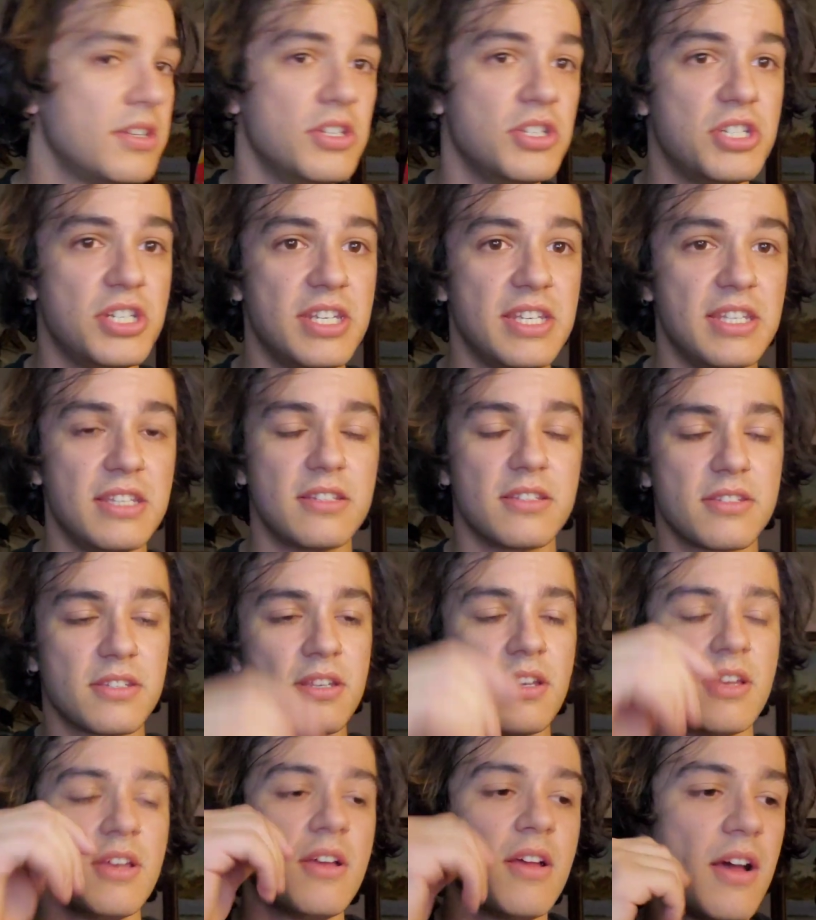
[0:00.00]
Jeans.
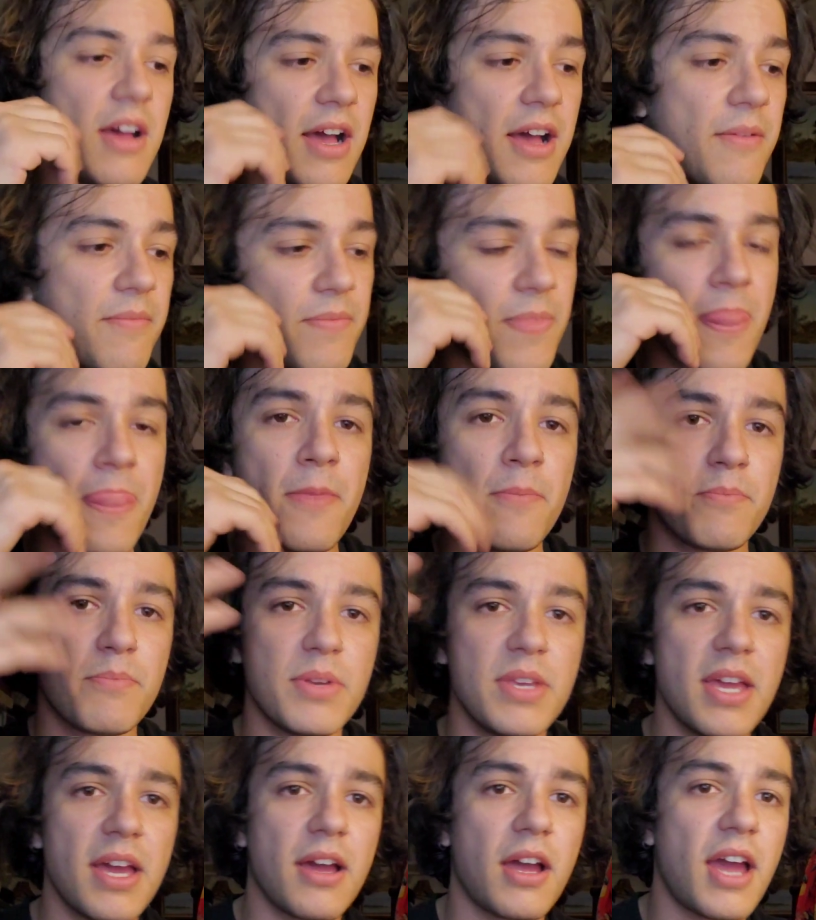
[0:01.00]
But
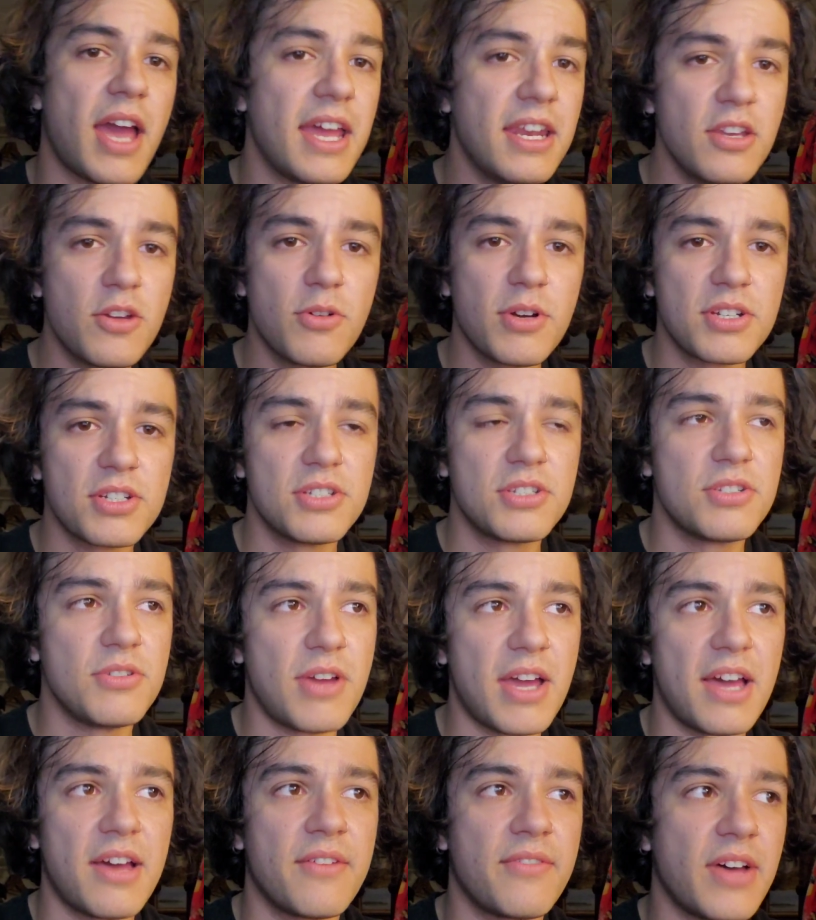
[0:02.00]
yeah, any questions you
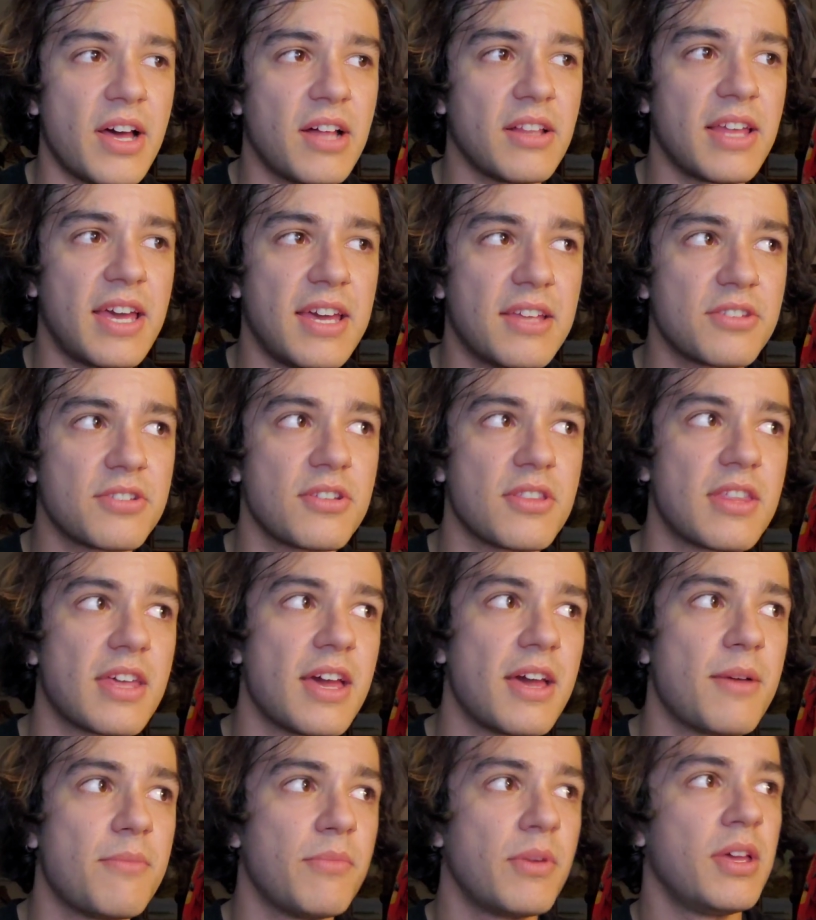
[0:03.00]
have, I'll answer
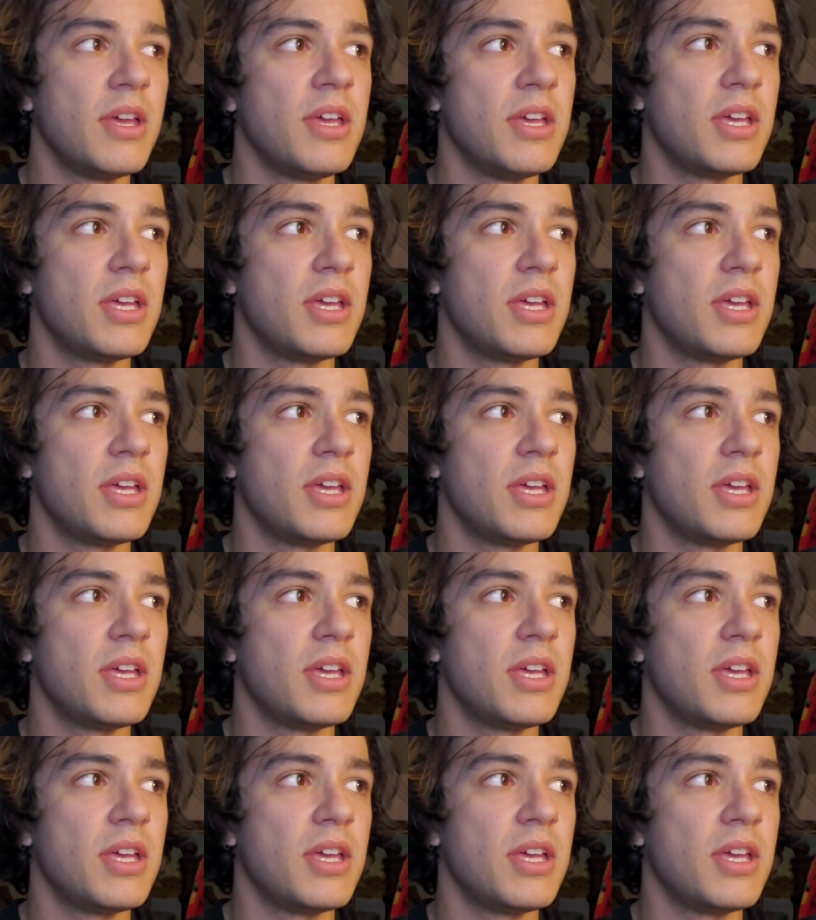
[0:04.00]
them.